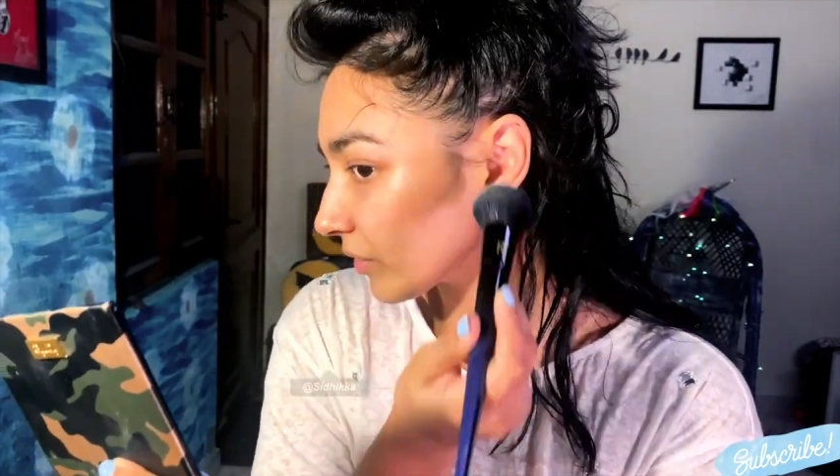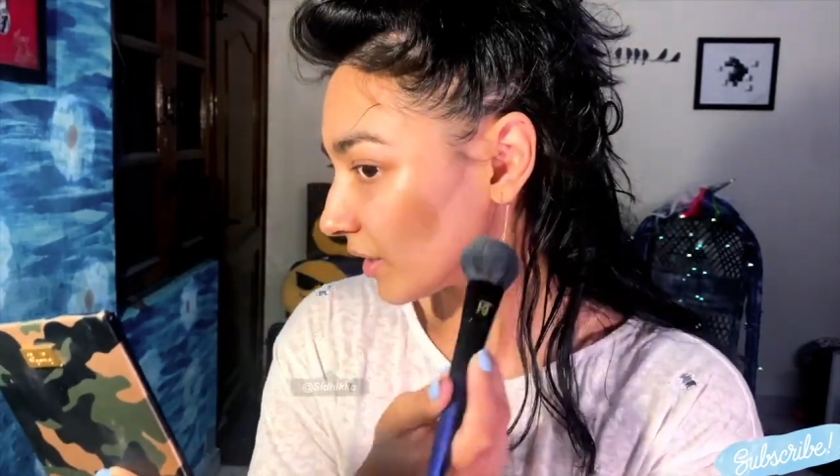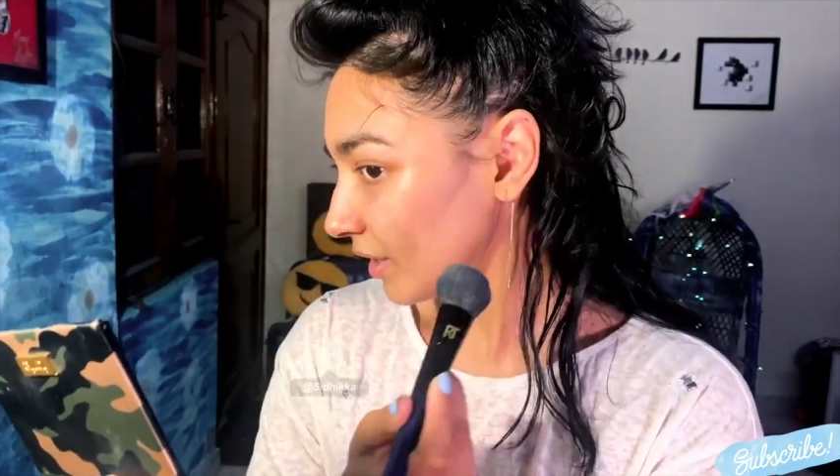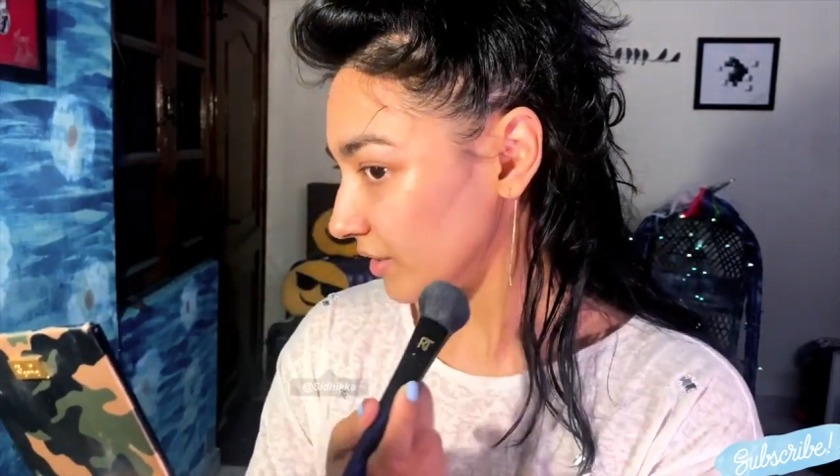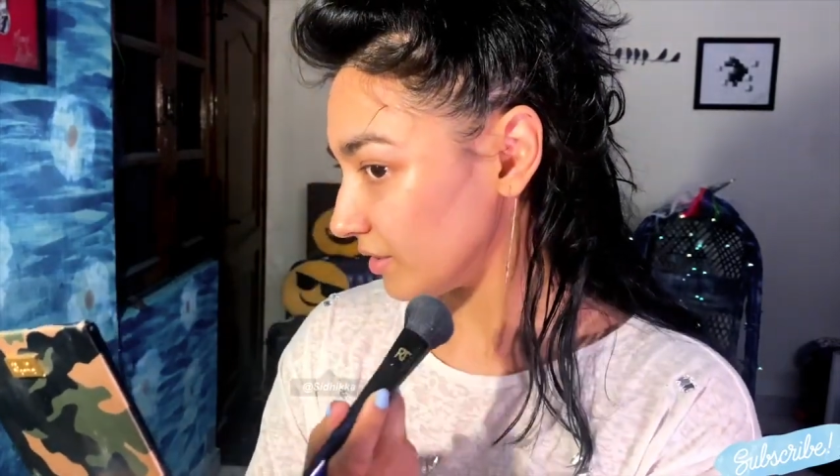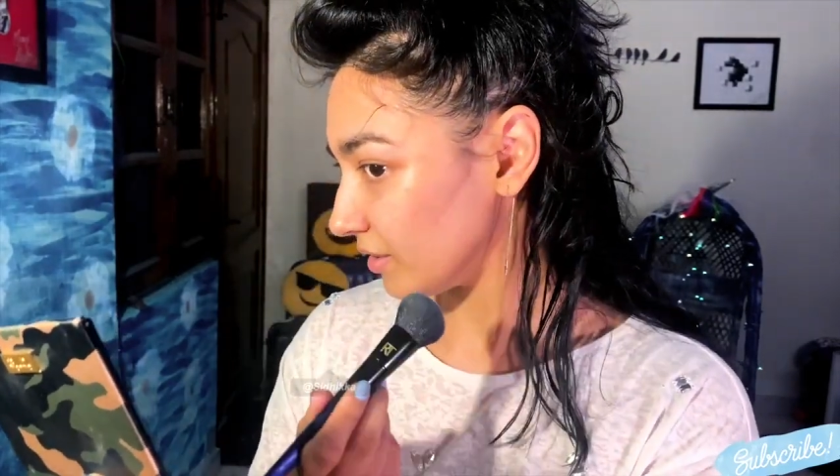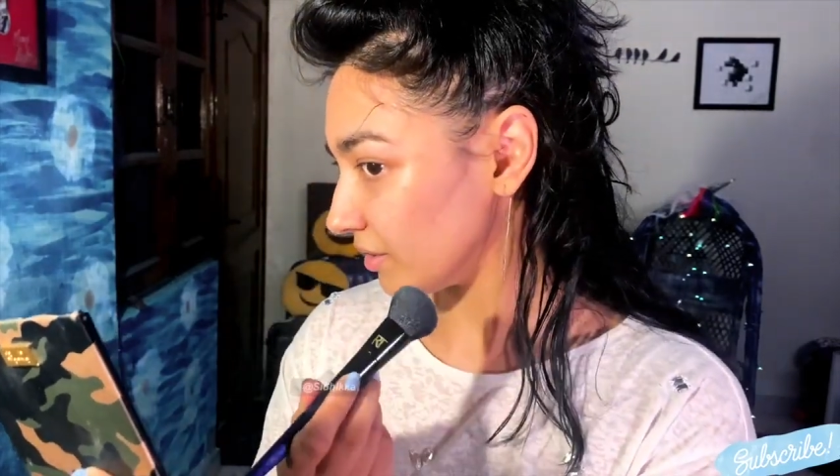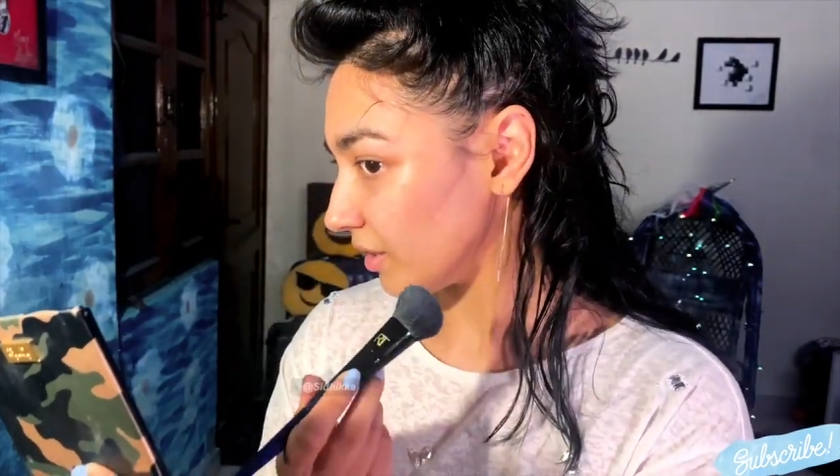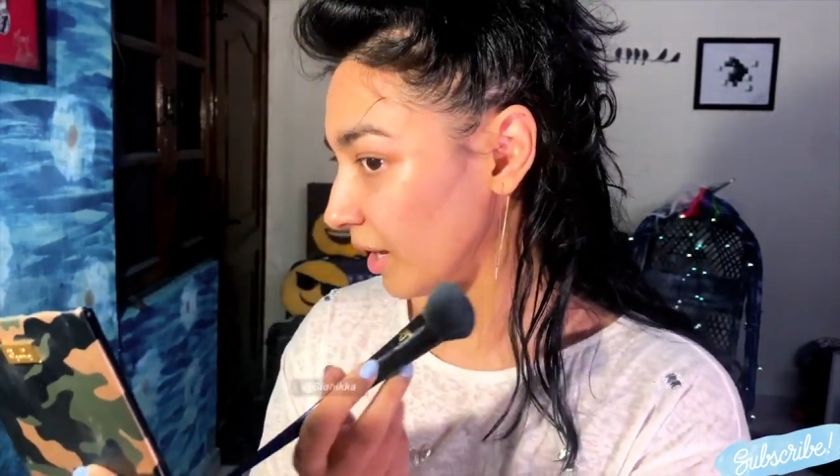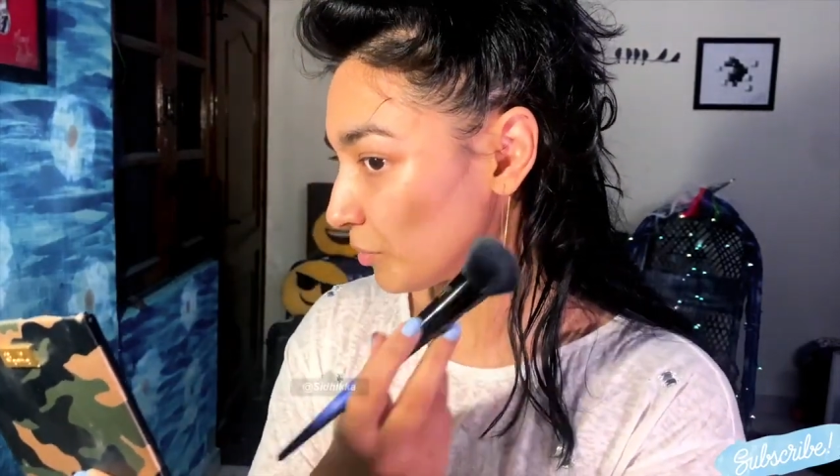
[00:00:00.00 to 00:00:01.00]
and that's it.
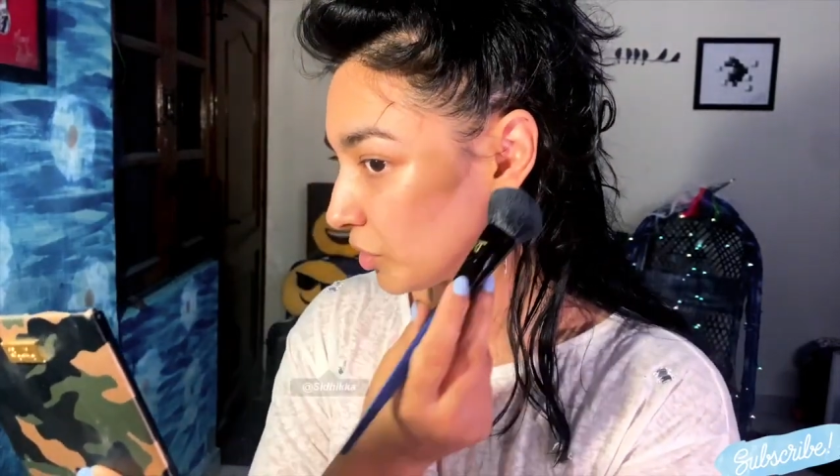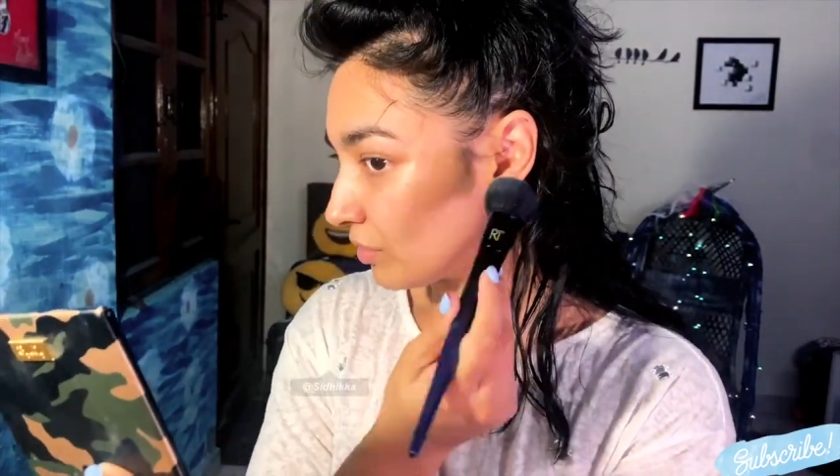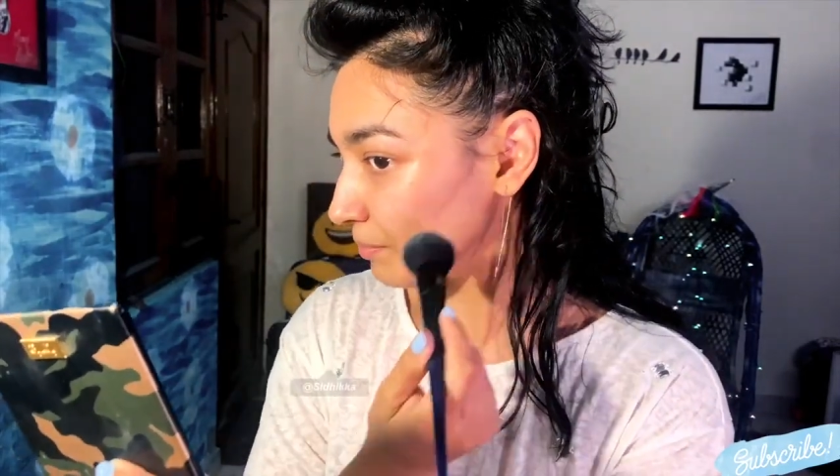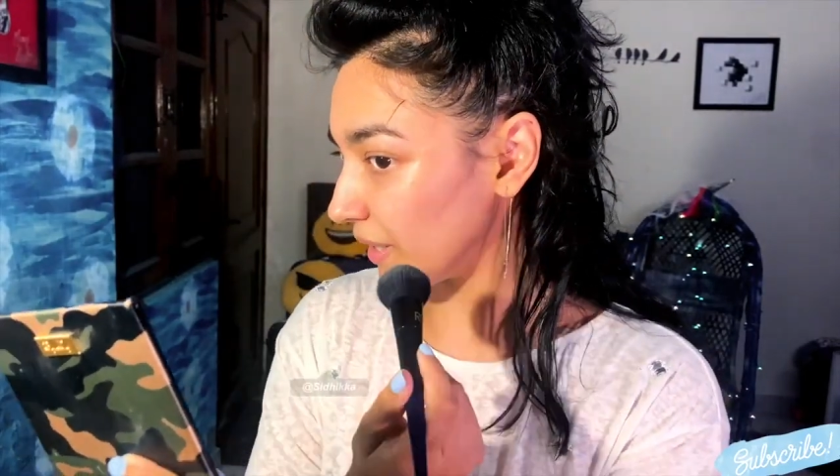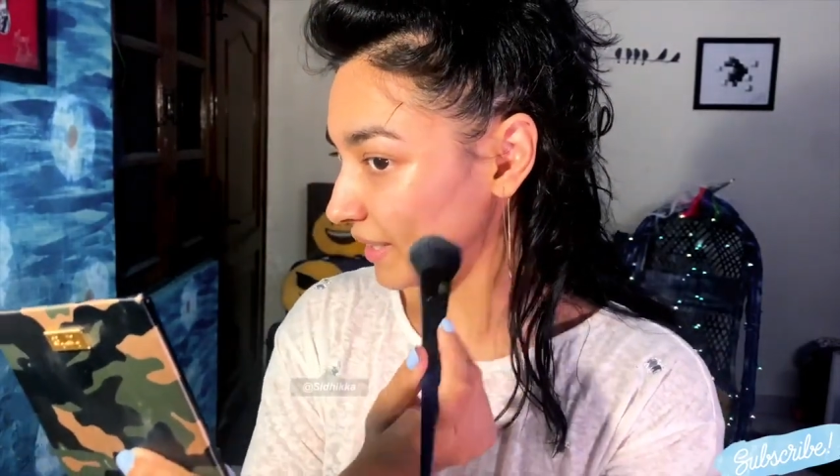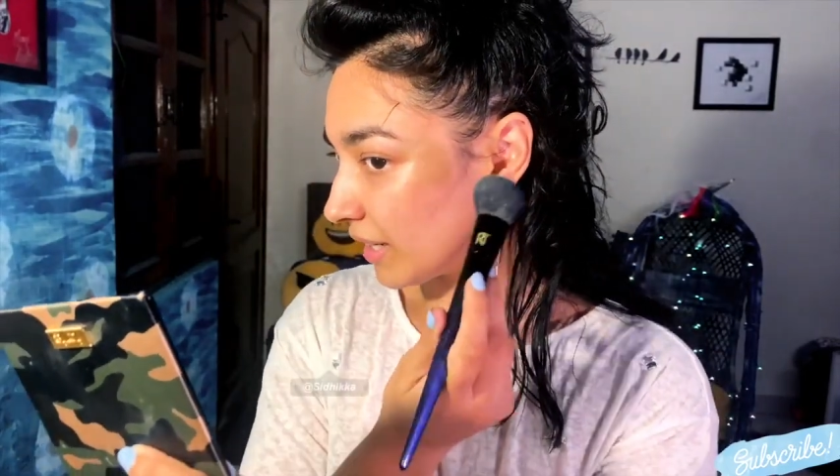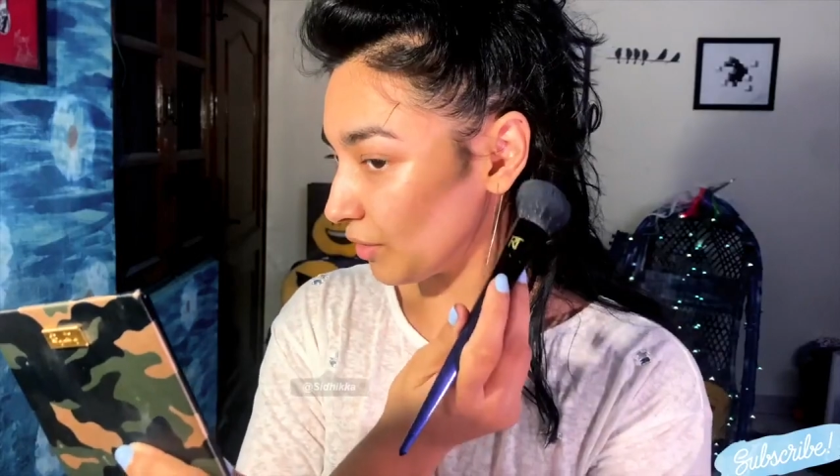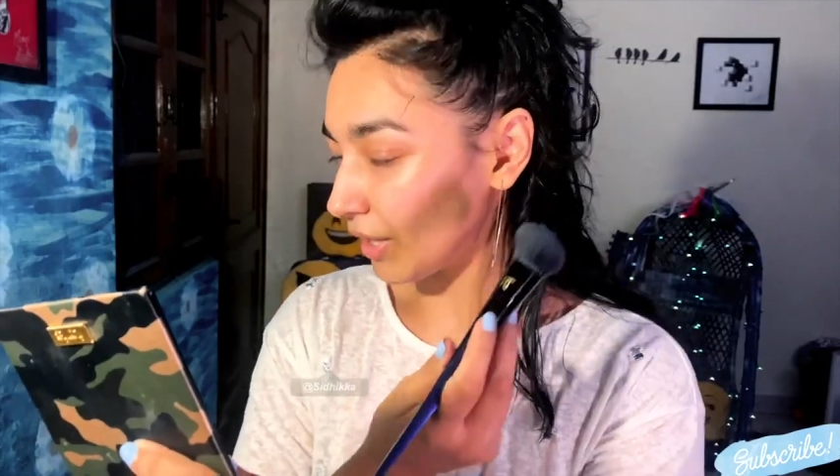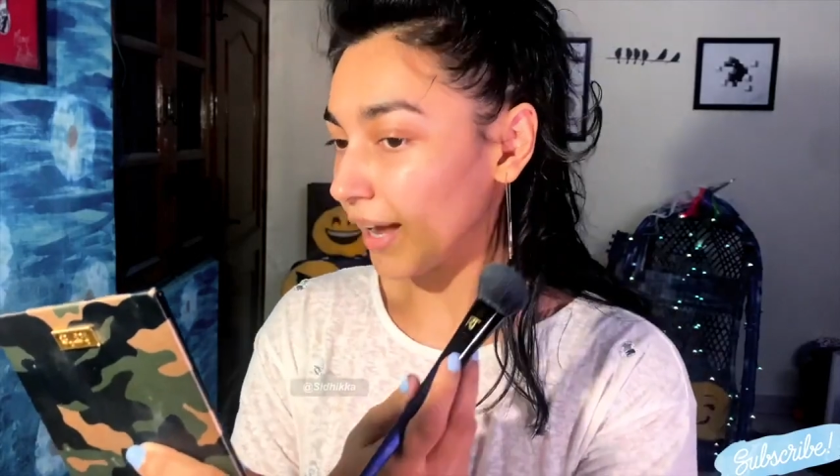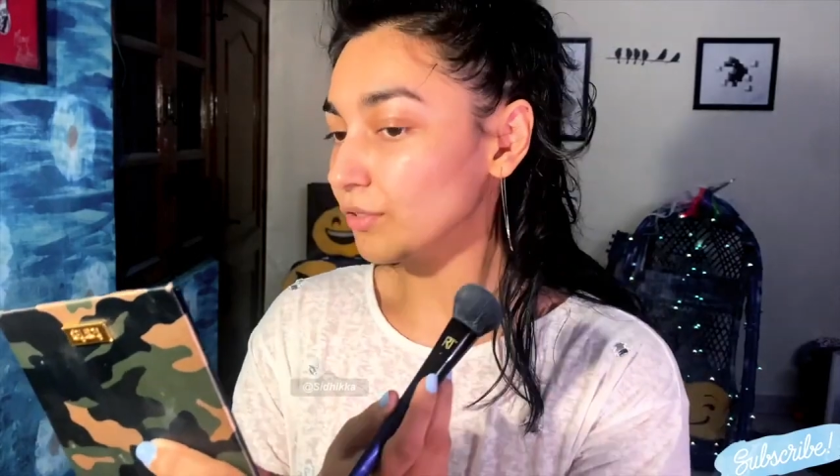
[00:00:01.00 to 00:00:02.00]
I'm not blending
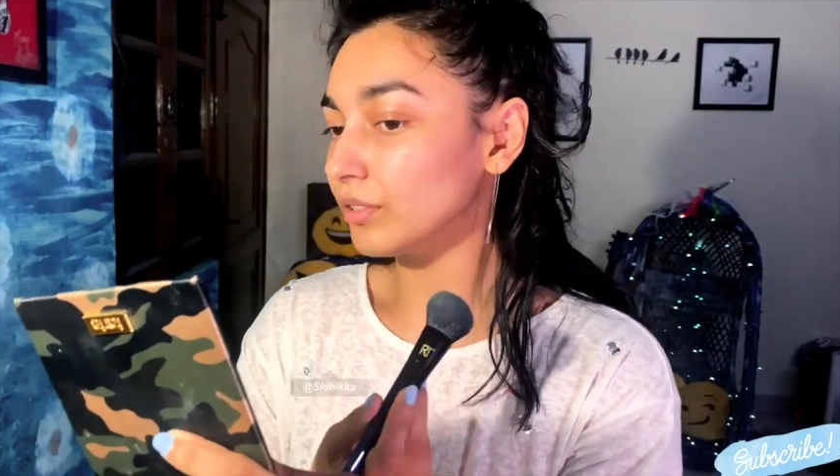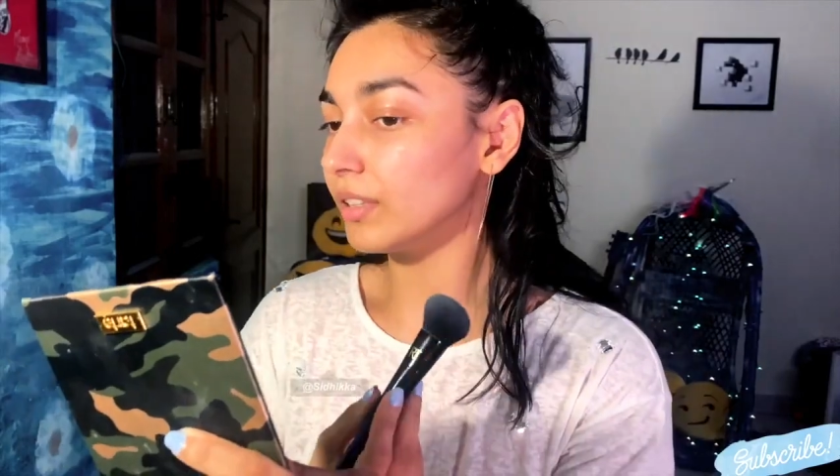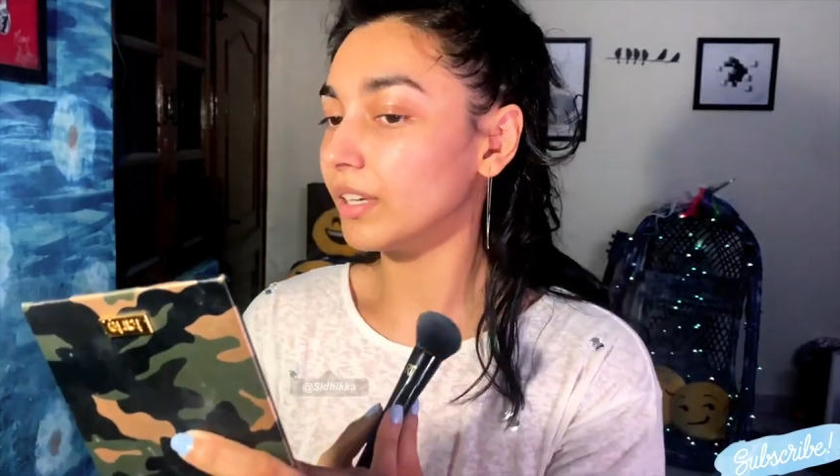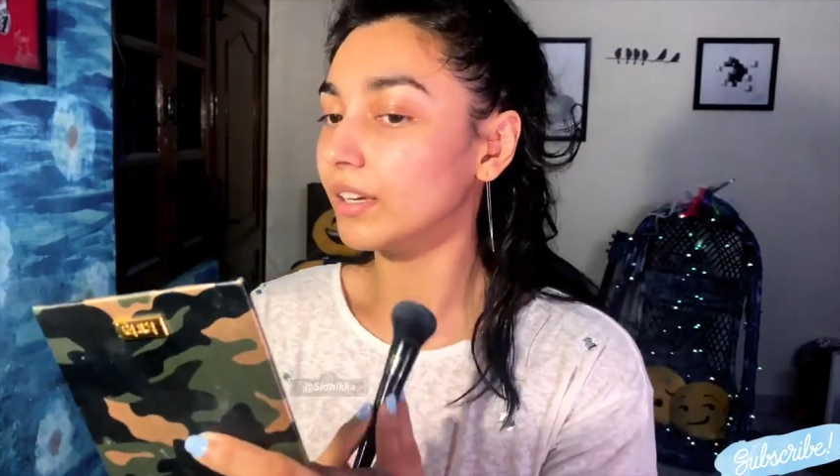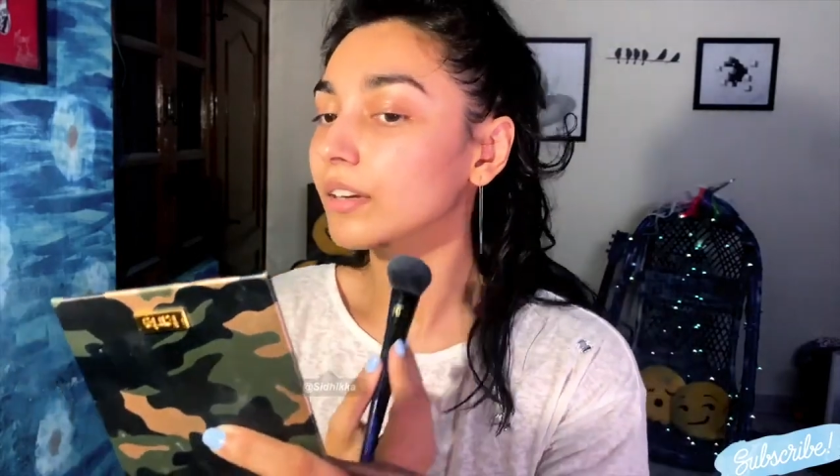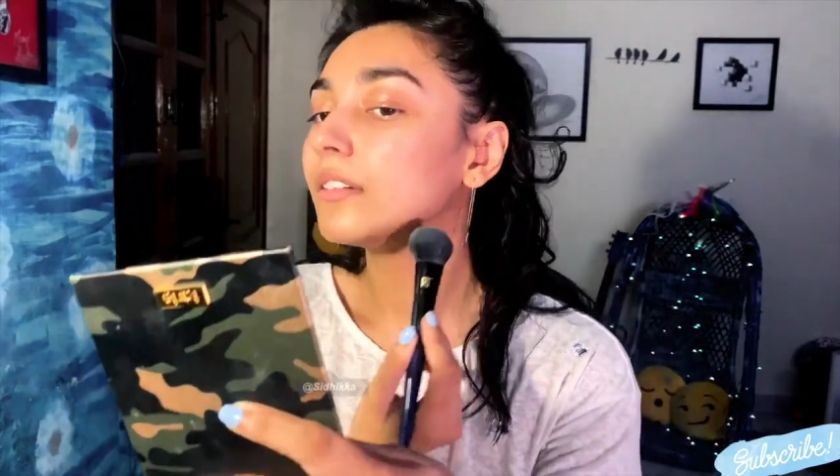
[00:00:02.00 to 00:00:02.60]
out the actual thing.